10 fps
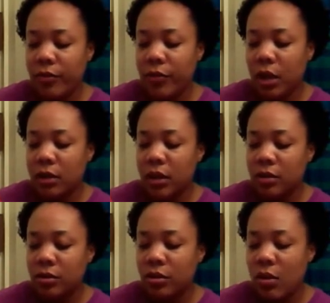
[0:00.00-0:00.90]
it
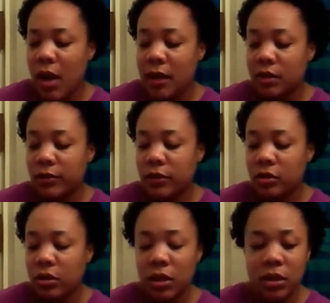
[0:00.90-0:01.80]
says dual action for
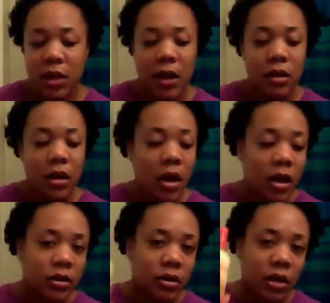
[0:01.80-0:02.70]
strength and shine
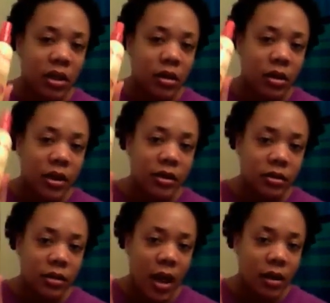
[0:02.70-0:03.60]
so either
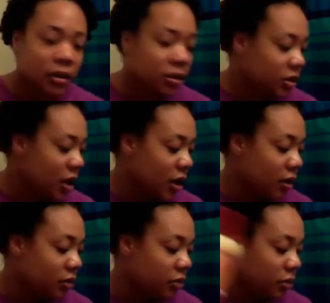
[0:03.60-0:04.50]
this added the
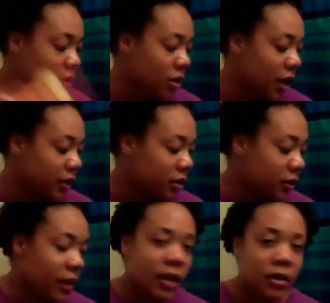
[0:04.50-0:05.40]
shine or that
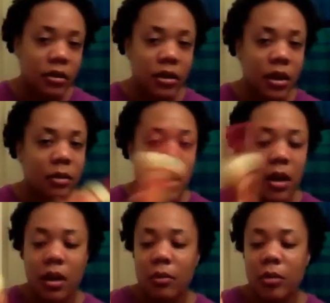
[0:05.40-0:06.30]
stuff added the shine in my
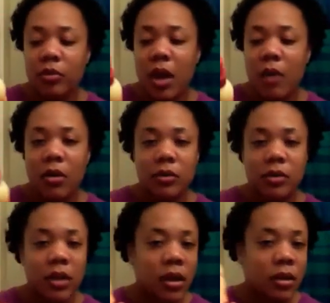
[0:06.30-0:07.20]
hair. But when I woke up
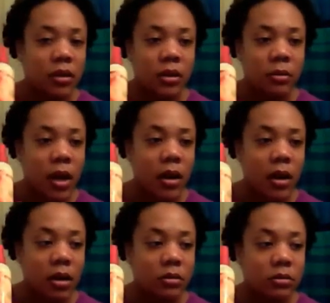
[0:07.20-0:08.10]
today and looked at my
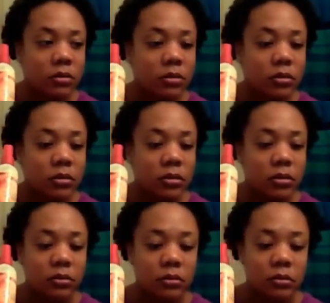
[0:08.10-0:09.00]
hair,
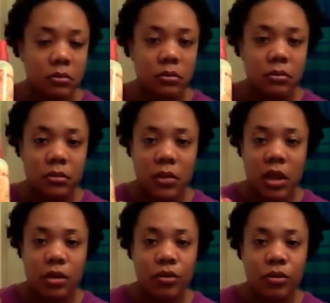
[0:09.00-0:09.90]

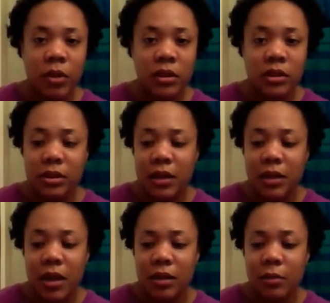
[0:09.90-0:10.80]
like cool beans, because I
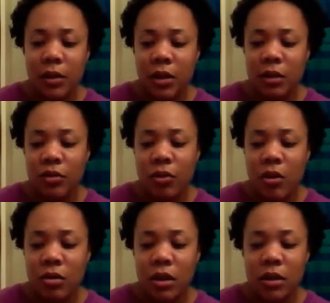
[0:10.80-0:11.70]
didn't have to put any
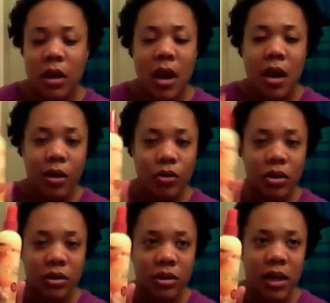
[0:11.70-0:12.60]
oil in it. Of
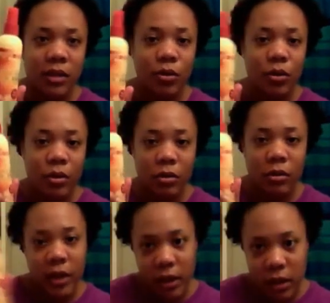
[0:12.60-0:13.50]
course, this has oil
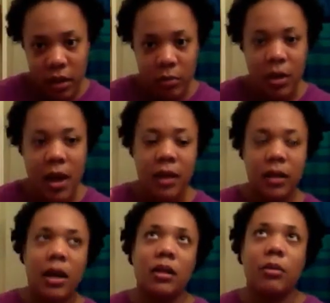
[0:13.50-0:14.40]
in it, but I
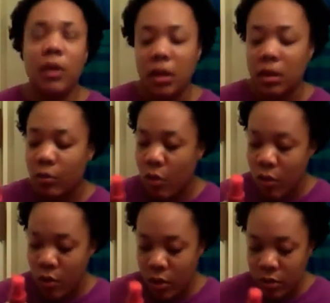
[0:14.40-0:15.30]
didn't have to put any
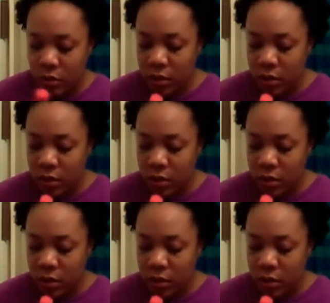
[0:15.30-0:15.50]
more oil.